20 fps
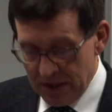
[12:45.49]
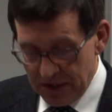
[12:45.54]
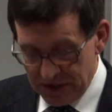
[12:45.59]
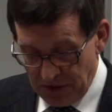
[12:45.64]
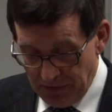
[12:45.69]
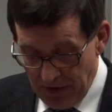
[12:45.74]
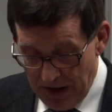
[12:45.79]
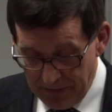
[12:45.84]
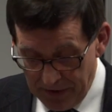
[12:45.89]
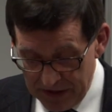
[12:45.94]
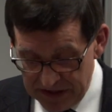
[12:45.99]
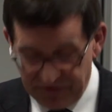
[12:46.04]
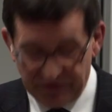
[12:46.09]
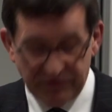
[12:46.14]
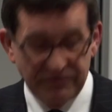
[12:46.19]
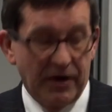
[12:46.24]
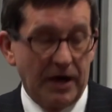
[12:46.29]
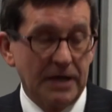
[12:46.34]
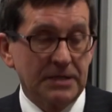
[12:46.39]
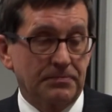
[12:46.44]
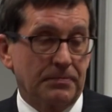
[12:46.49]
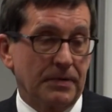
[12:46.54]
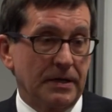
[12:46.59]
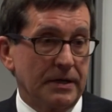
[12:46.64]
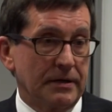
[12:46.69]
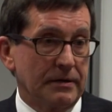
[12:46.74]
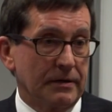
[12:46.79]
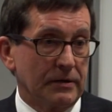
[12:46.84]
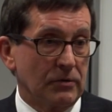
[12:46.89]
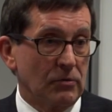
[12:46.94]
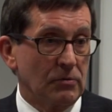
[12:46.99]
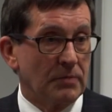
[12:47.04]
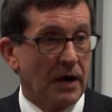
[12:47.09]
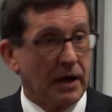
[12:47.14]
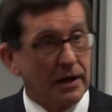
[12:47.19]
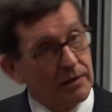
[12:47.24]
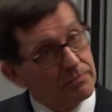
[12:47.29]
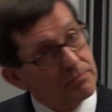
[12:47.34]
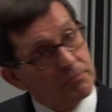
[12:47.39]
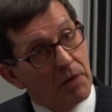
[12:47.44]
So my piece of advice, Peter, and
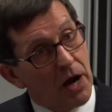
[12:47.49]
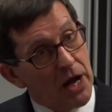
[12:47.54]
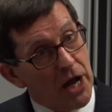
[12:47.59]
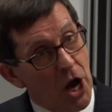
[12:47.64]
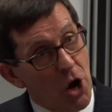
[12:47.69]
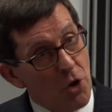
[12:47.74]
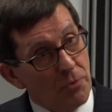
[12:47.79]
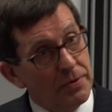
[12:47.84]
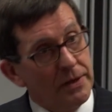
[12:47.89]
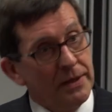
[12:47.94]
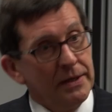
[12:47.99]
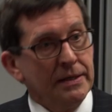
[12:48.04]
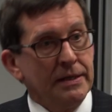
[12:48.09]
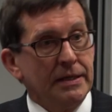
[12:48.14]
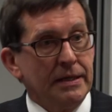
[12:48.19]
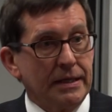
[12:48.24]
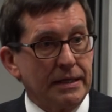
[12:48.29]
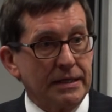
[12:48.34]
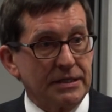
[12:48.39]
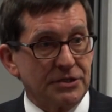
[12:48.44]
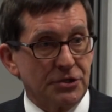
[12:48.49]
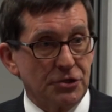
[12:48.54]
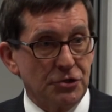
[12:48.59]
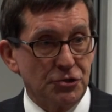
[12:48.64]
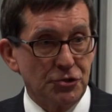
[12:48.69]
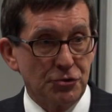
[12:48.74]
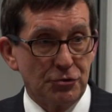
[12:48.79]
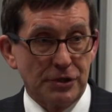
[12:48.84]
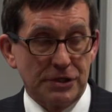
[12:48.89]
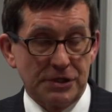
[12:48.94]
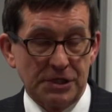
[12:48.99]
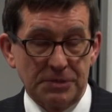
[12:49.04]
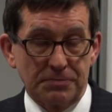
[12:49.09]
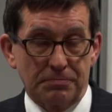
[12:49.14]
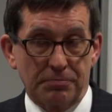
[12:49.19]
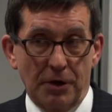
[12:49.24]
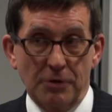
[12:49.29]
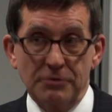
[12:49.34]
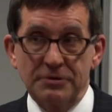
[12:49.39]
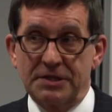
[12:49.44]
my hope is that during this
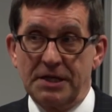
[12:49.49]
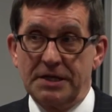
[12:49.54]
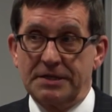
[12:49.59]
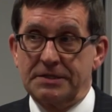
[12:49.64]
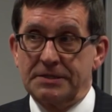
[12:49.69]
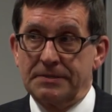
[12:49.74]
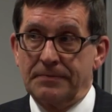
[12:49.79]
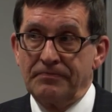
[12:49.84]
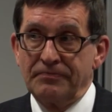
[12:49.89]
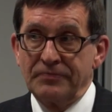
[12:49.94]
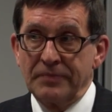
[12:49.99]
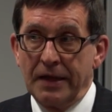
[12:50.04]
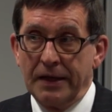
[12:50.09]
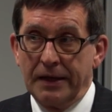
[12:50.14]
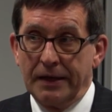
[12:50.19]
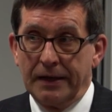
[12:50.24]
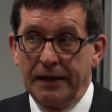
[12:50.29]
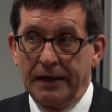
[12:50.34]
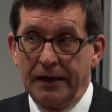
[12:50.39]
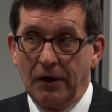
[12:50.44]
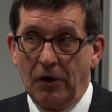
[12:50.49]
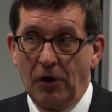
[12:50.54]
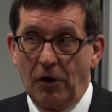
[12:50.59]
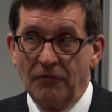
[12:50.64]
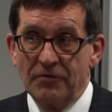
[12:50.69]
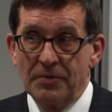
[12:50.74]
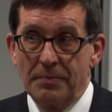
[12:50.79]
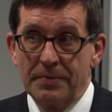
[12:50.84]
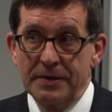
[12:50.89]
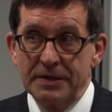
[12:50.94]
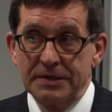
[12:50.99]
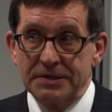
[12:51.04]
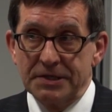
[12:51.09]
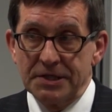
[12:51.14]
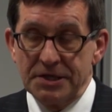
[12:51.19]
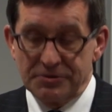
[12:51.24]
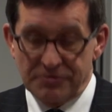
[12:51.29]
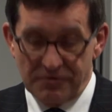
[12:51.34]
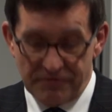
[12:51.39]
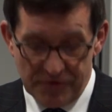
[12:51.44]
process of
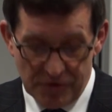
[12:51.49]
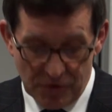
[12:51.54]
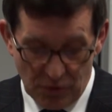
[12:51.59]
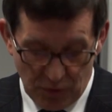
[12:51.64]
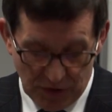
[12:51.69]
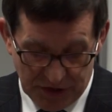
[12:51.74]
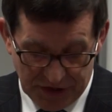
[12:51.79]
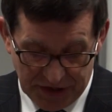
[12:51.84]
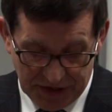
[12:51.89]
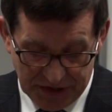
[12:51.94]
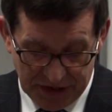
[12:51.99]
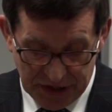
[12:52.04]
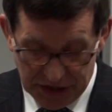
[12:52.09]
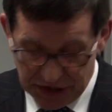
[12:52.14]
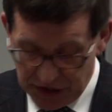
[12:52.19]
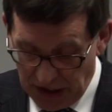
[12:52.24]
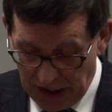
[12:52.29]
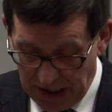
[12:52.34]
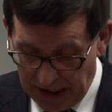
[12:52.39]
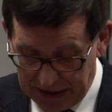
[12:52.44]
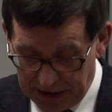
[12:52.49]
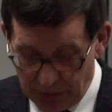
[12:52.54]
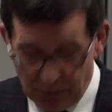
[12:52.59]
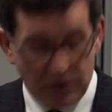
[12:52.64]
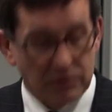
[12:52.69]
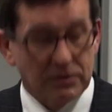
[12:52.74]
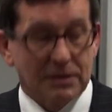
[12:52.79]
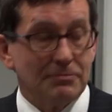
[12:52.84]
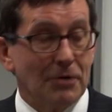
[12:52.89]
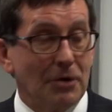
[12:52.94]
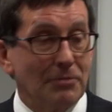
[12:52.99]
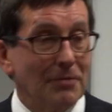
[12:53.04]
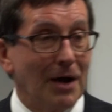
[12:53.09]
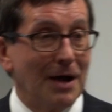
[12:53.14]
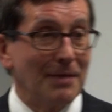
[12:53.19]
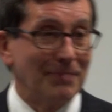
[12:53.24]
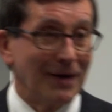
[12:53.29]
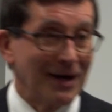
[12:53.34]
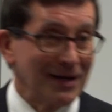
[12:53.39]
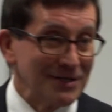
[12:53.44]
PC's review, which is entirely welcome on
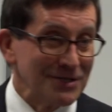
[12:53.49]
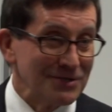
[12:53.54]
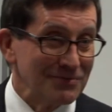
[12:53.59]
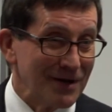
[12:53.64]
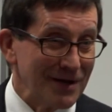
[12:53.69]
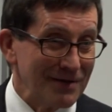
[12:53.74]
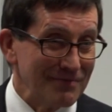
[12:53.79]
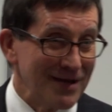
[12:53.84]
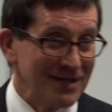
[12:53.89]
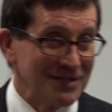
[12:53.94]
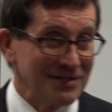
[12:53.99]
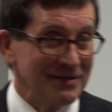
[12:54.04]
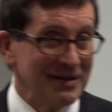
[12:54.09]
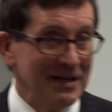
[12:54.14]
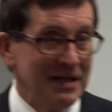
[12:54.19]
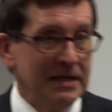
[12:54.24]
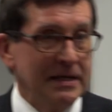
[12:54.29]
my part, as you might imagine,